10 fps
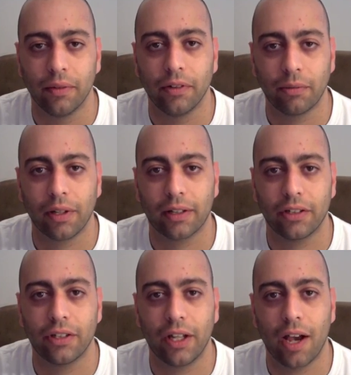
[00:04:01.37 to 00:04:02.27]
Something like
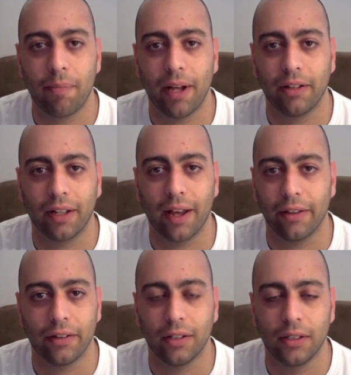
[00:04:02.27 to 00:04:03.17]
this and the iPad
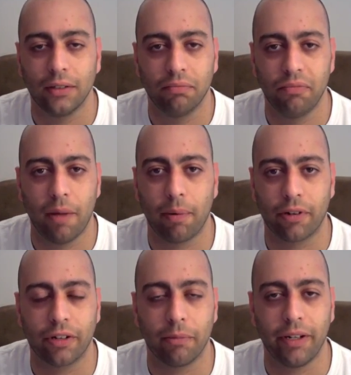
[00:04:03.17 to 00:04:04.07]
together, netbooks
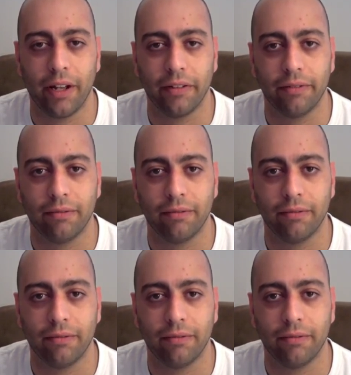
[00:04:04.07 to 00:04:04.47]
are going to be done.